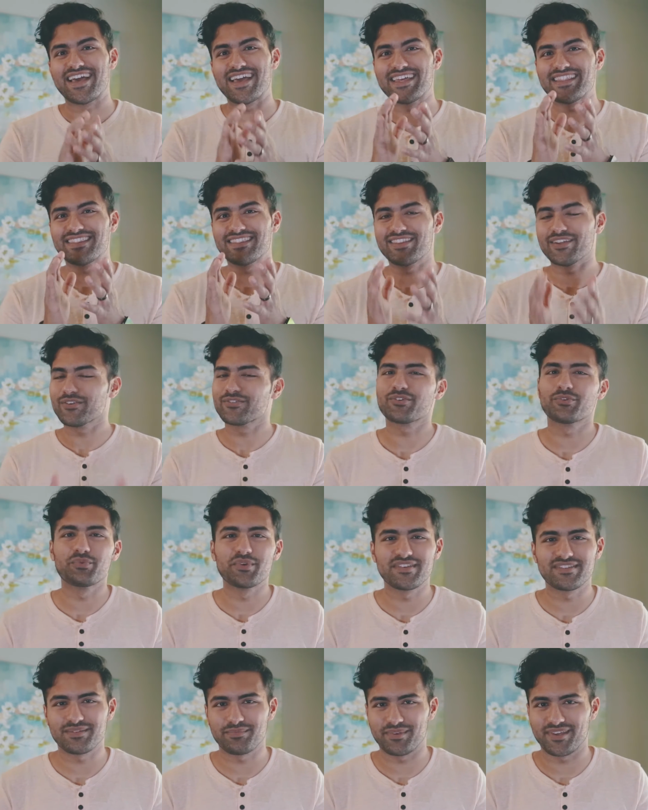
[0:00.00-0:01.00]
And there's a
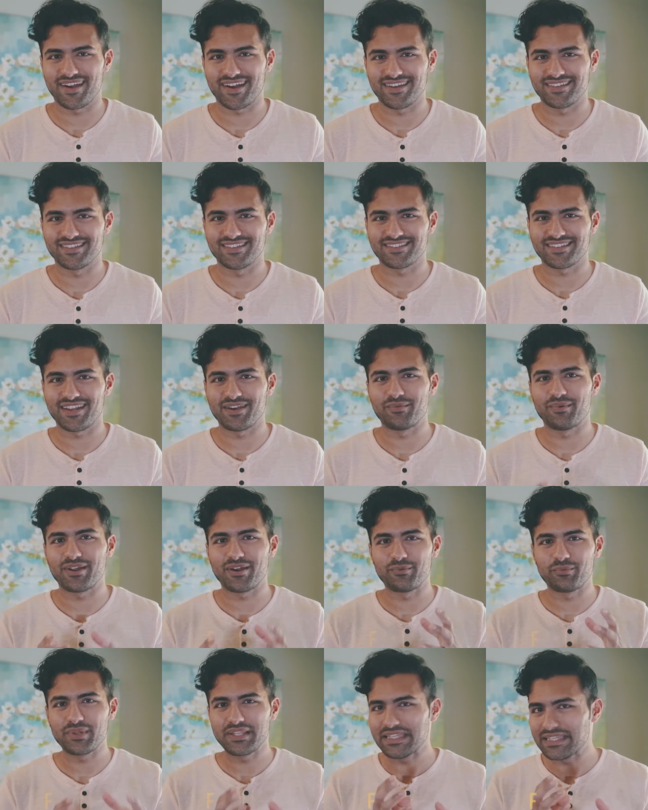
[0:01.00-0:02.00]
reason behind this, and I
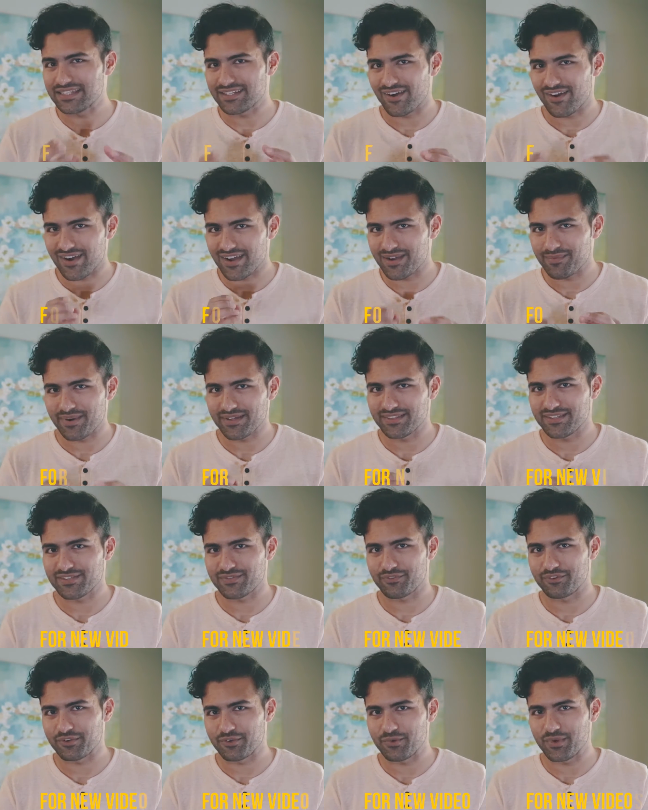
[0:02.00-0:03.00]
want to really talk about this
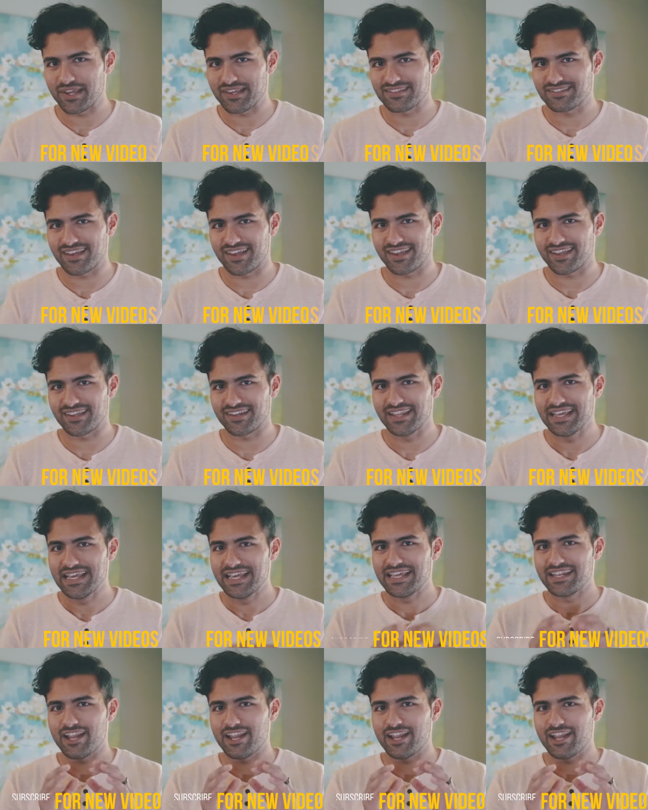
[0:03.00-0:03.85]
for a quick second.